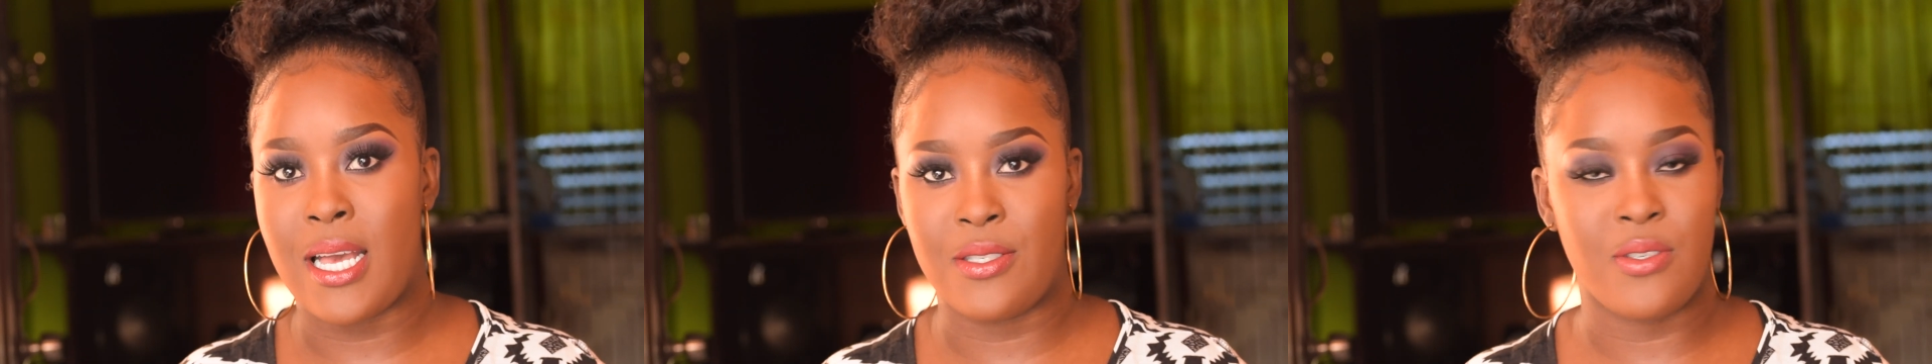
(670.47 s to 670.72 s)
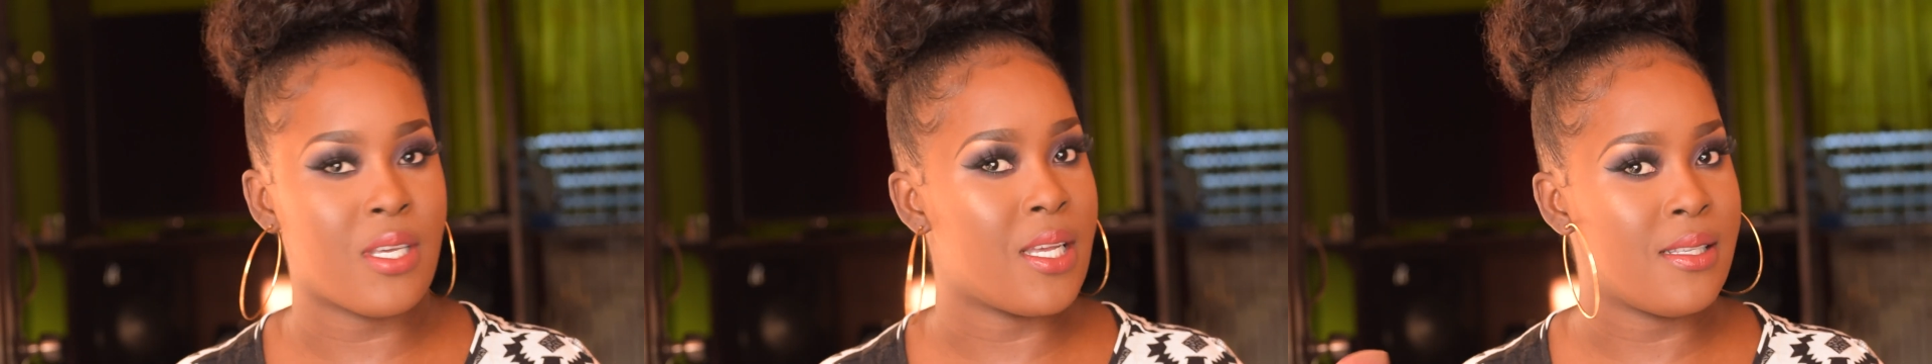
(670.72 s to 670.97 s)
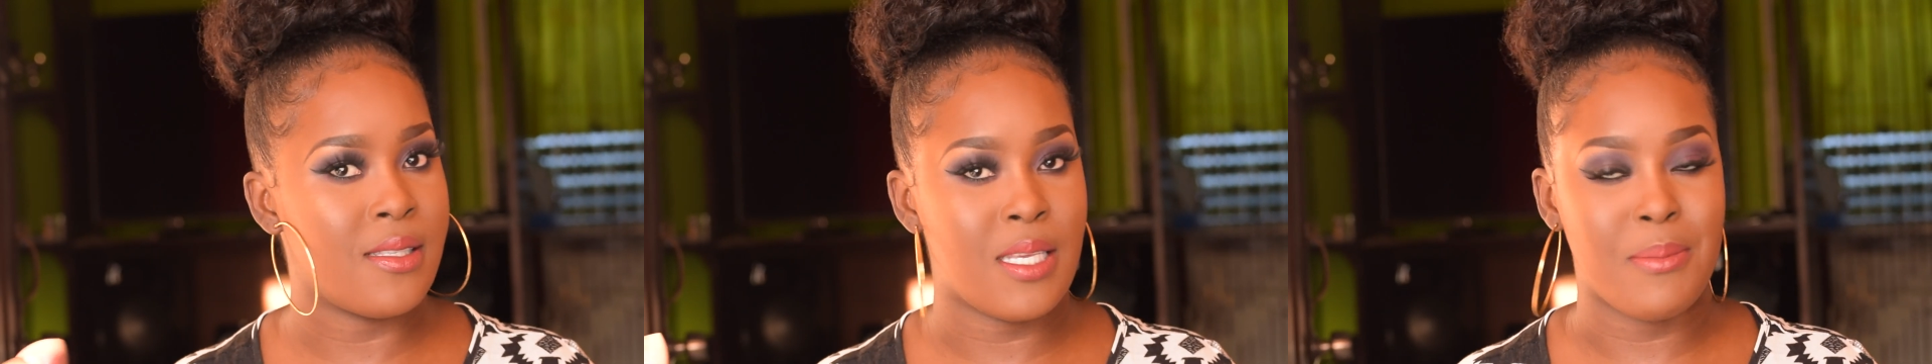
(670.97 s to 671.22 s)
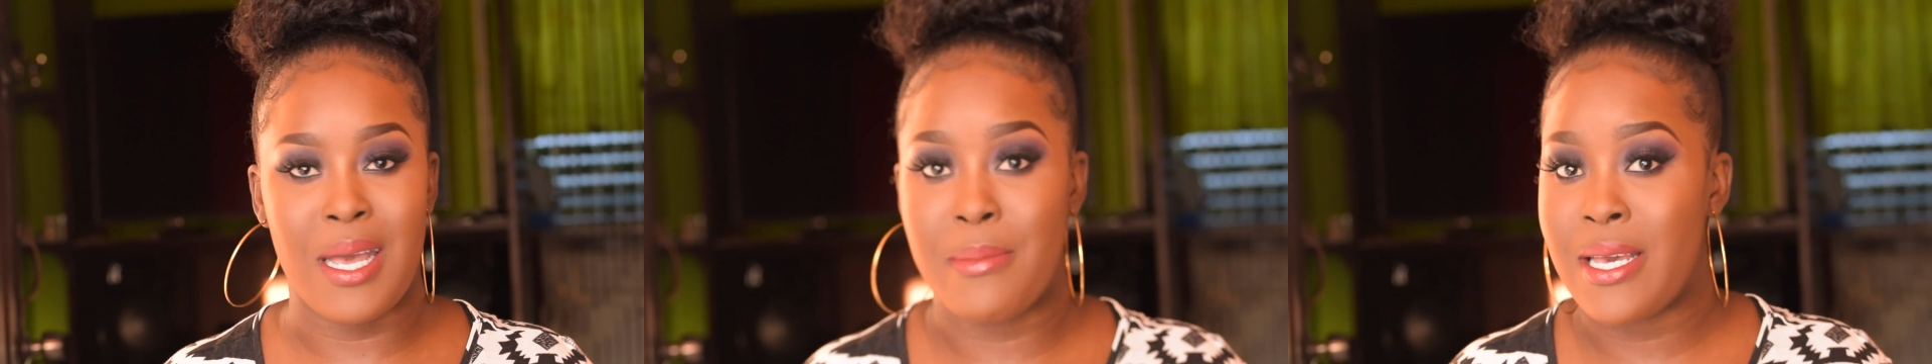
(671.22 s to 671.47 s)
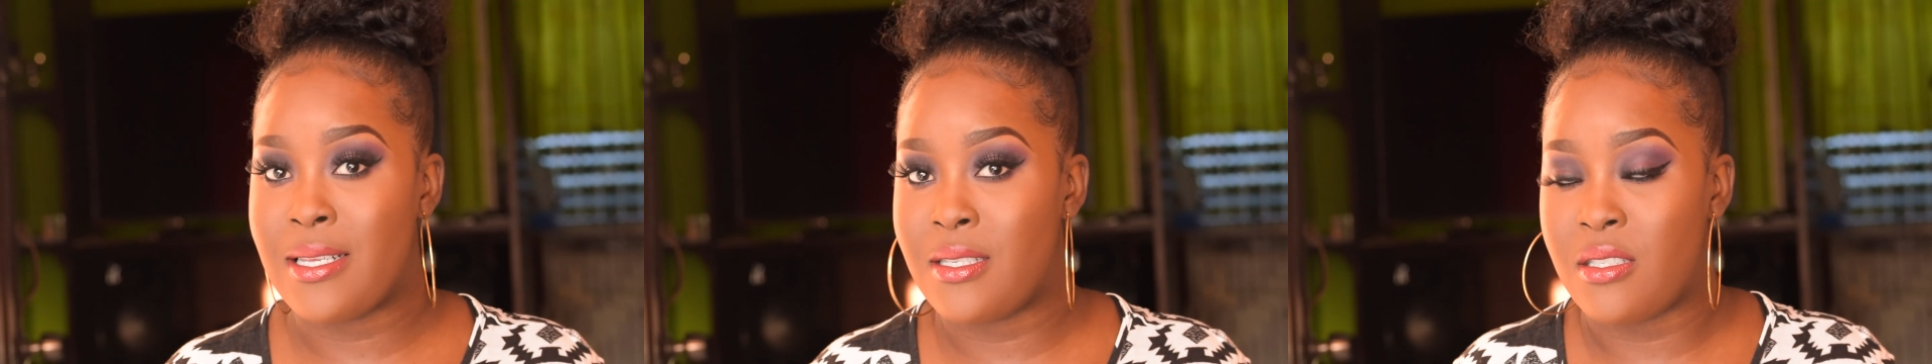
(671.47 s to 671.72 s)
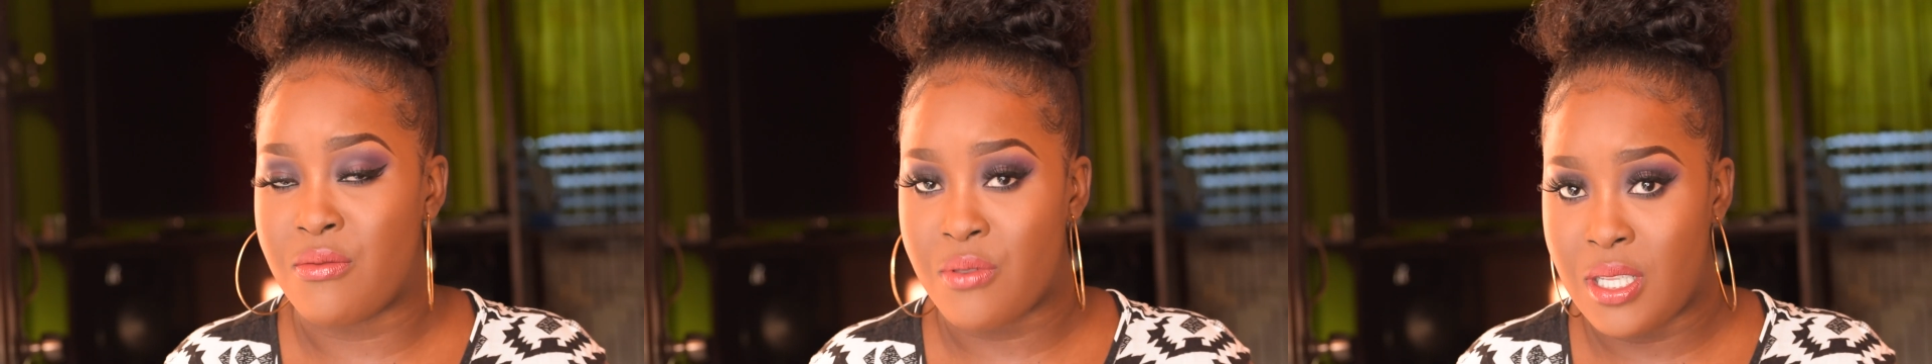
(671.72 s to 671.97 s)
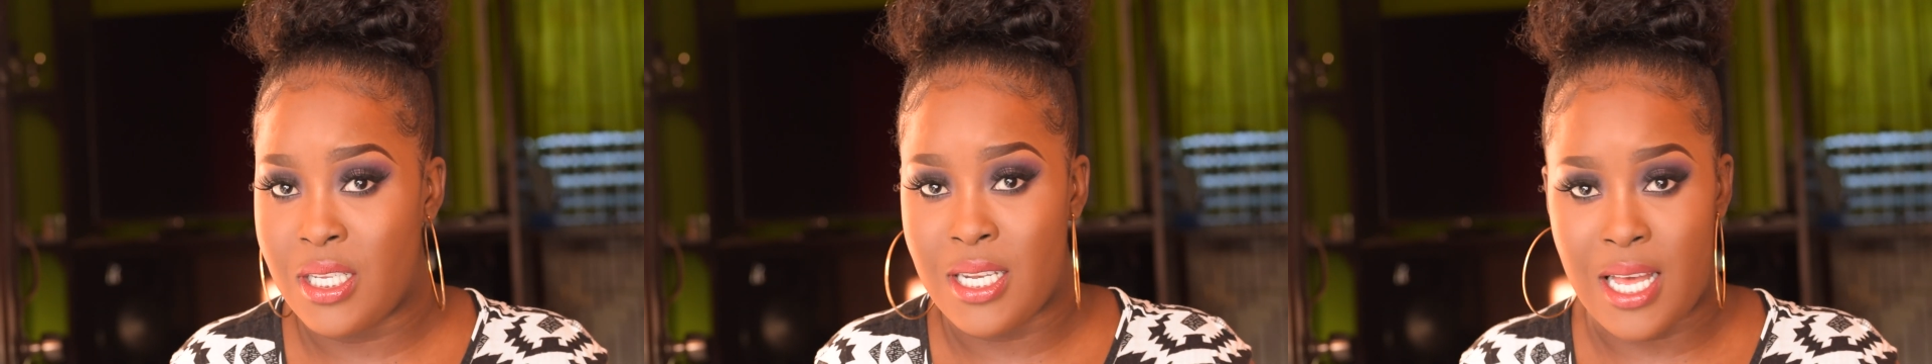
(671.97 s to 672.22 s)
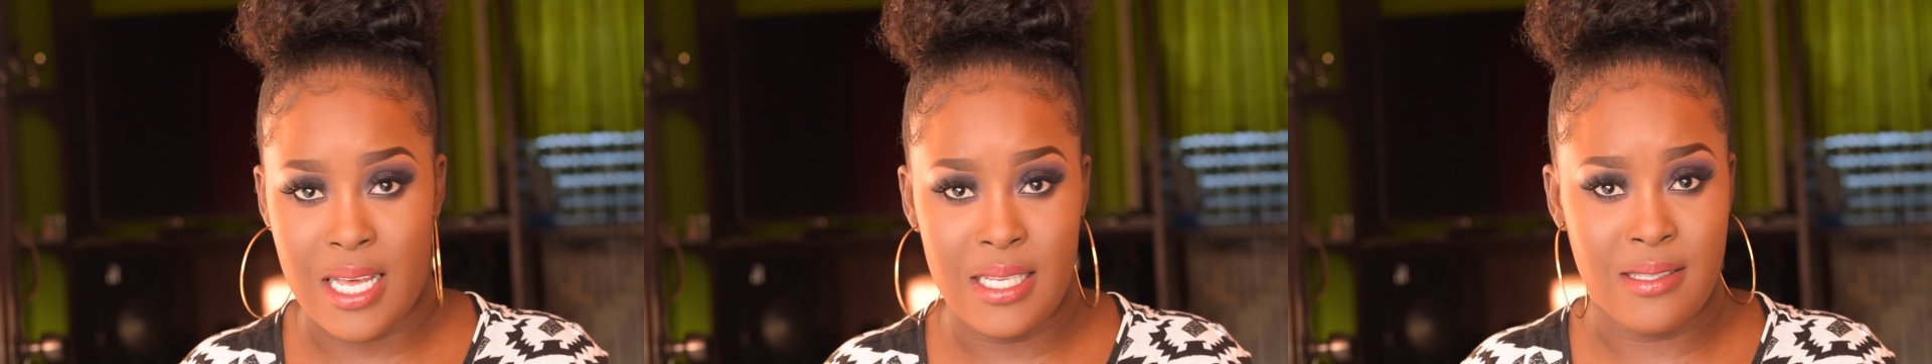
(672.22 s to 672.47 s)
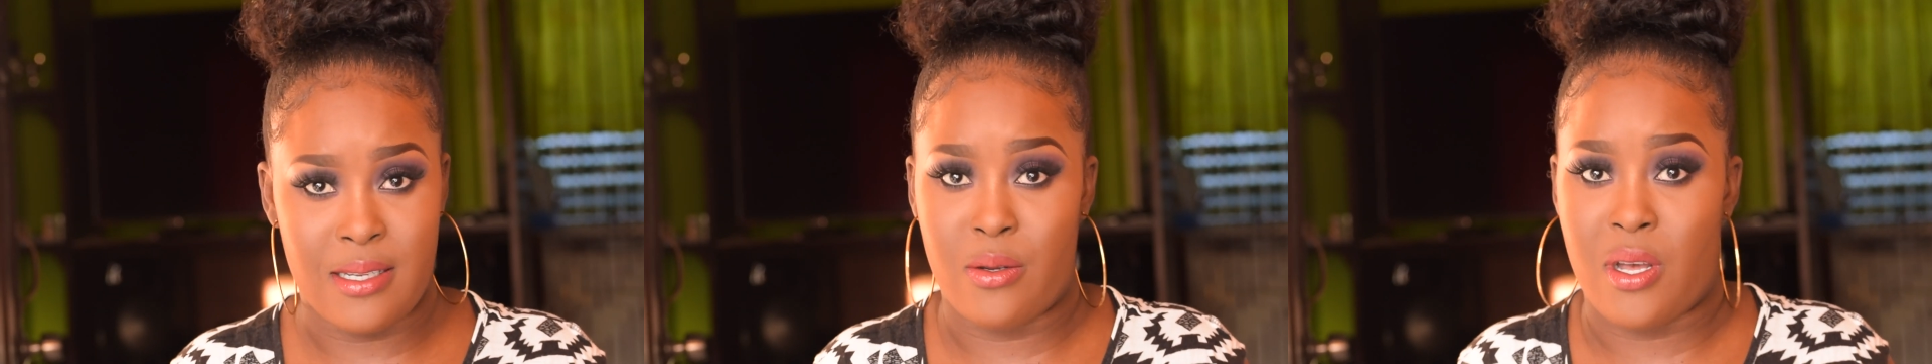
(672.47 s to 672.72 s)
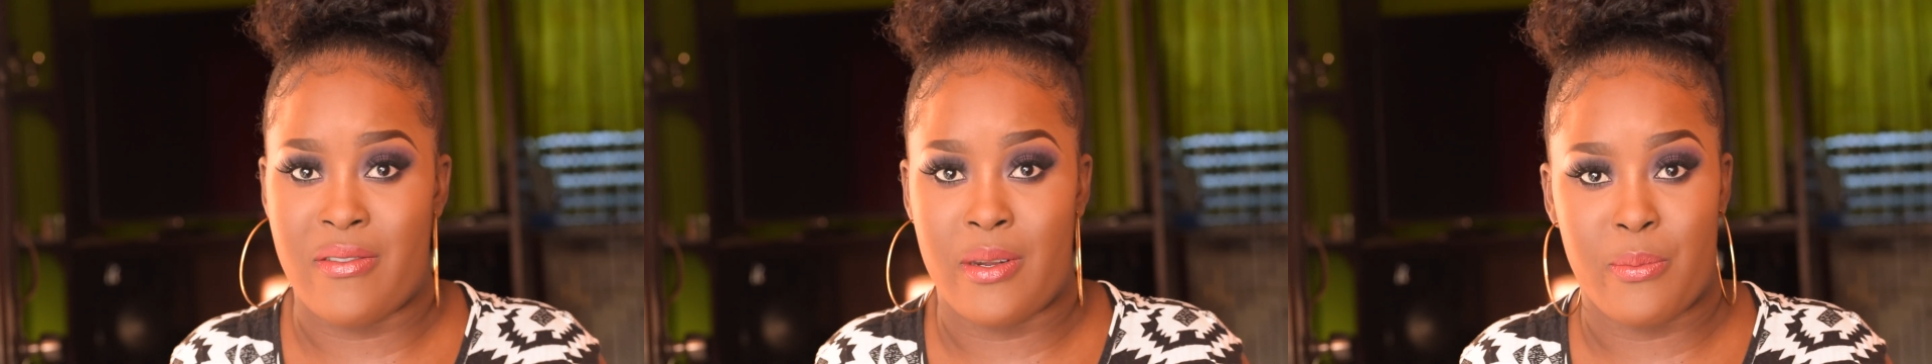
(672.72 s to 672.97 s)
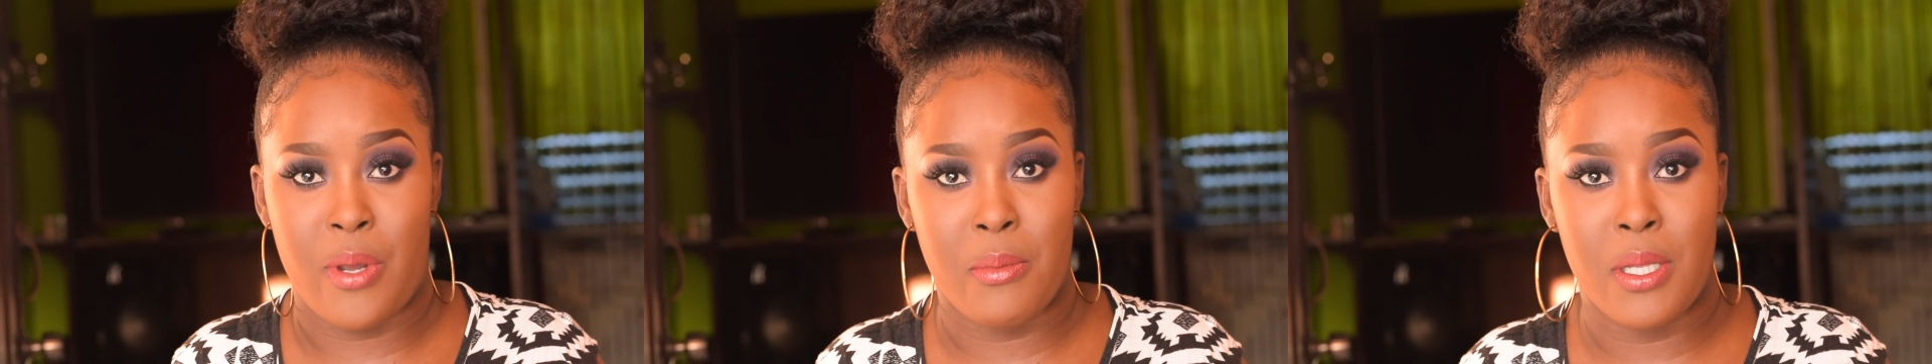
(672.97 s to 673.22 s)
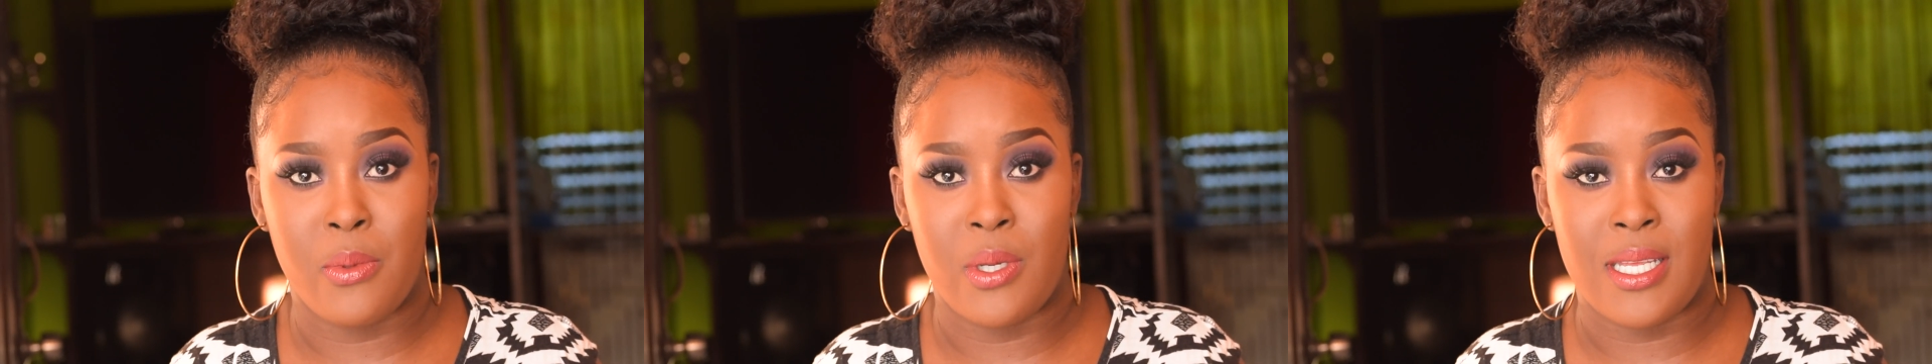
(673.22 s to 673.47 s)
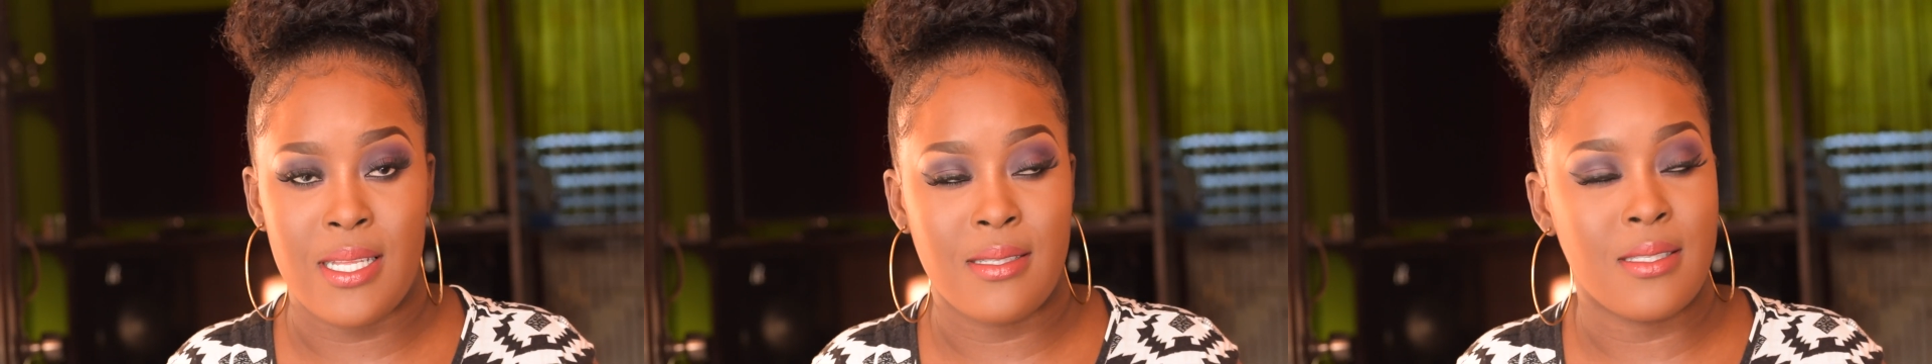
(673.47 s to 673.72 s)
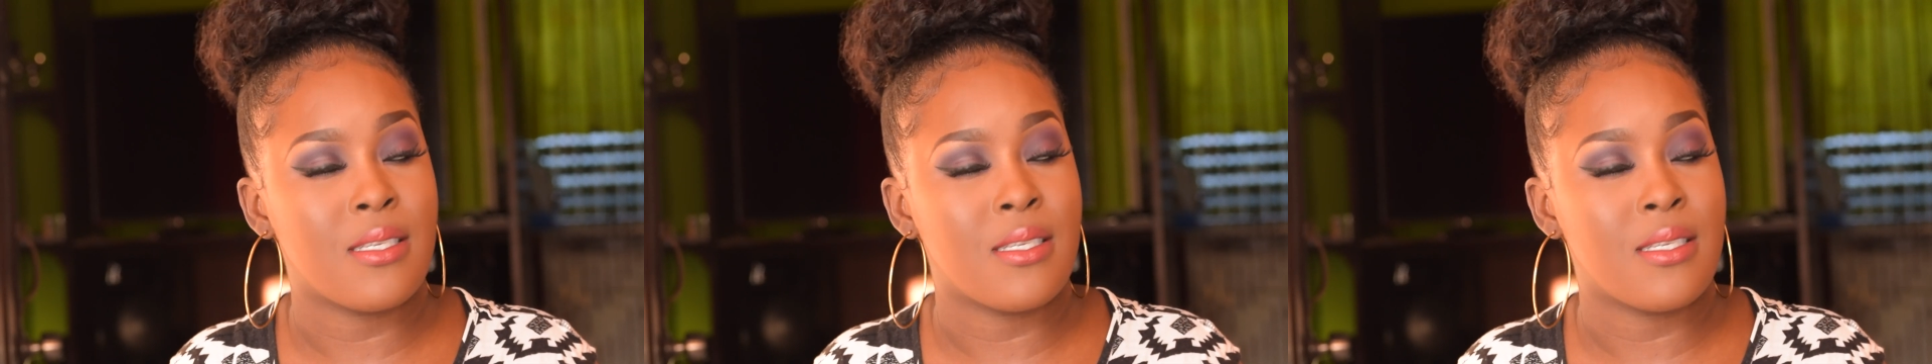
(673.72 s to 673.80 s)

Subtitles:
As you can see, my base is really nice. I don't have any problem with it.